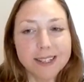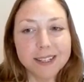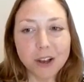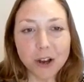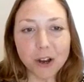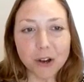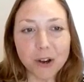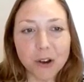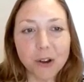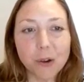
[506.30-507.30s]
So
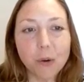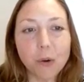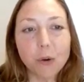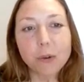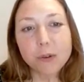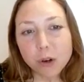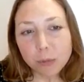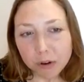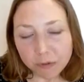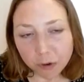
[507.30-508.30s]

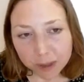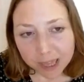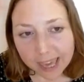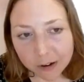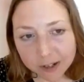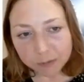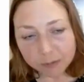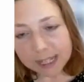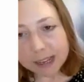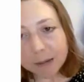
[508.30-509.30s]
trauma-informed care is
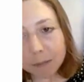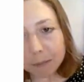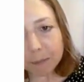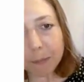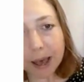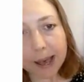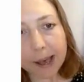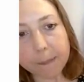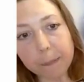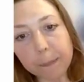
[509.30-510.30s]
really,
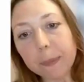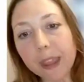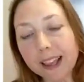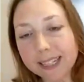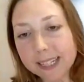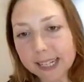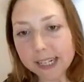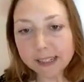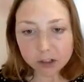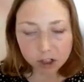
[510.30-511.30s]
as I
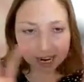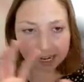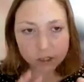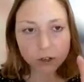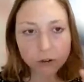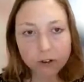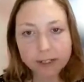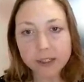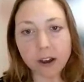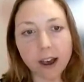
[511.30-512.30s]
said, it's changed
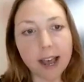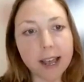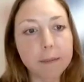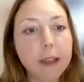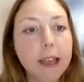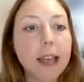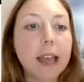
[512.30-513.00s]
across time.